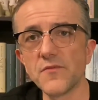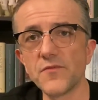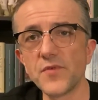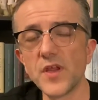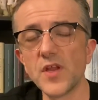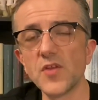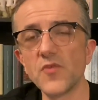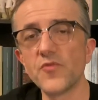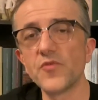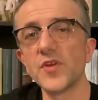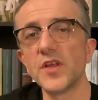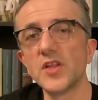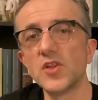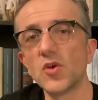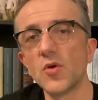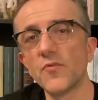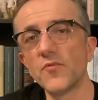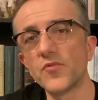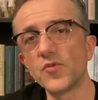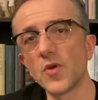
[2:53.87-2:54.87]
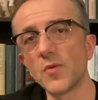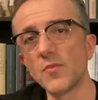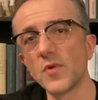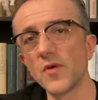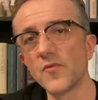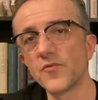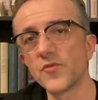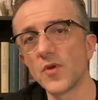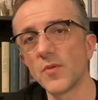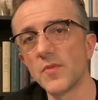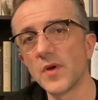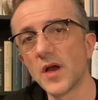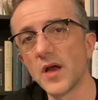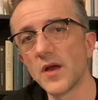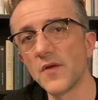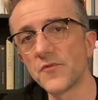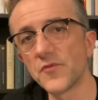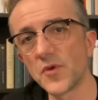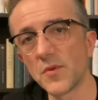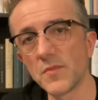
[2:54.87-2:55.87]
freedom
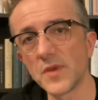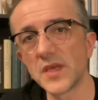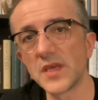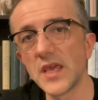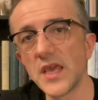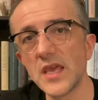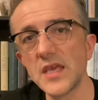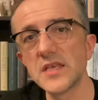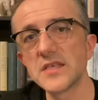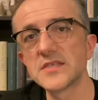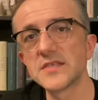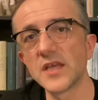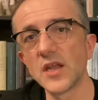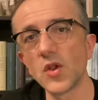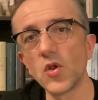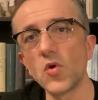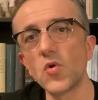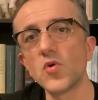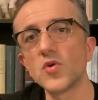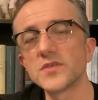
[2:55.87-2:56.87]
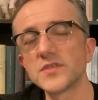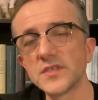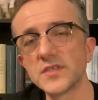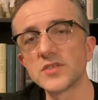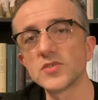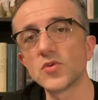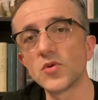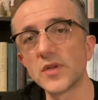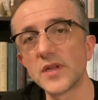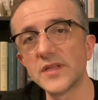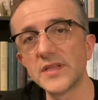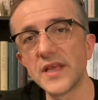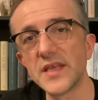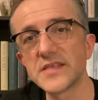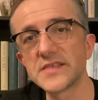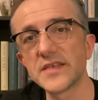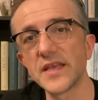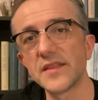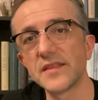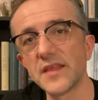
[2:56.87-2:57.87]
from kings and laws and so on, and they
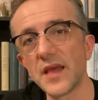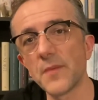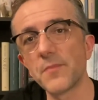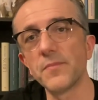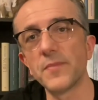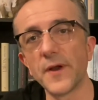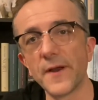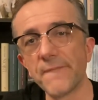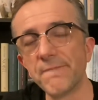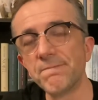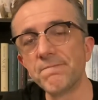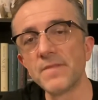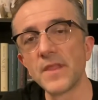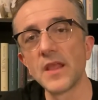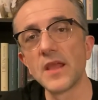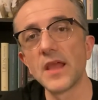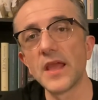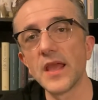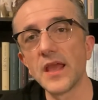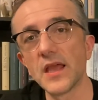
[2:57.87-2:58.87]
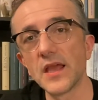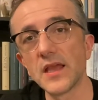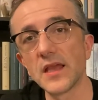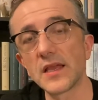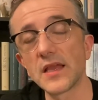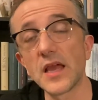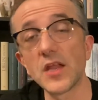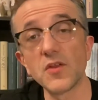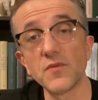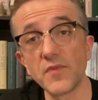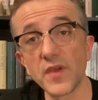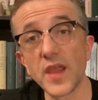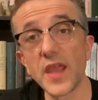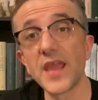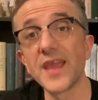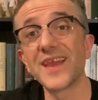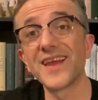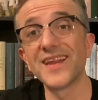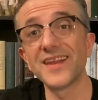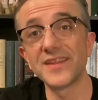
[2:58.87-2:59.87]
set up a kind of a
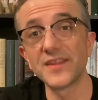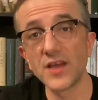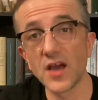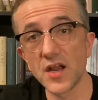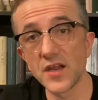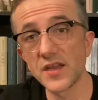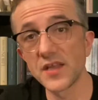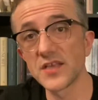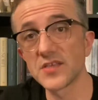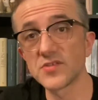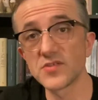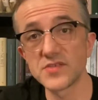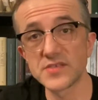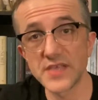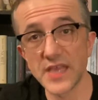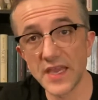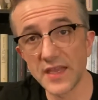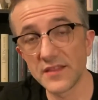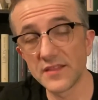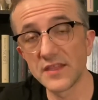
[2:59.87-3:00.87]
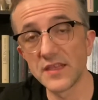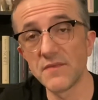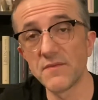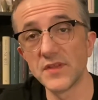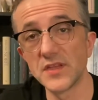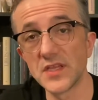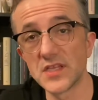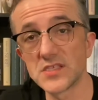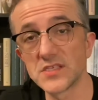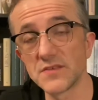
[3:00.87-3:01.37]
egalitarian society with its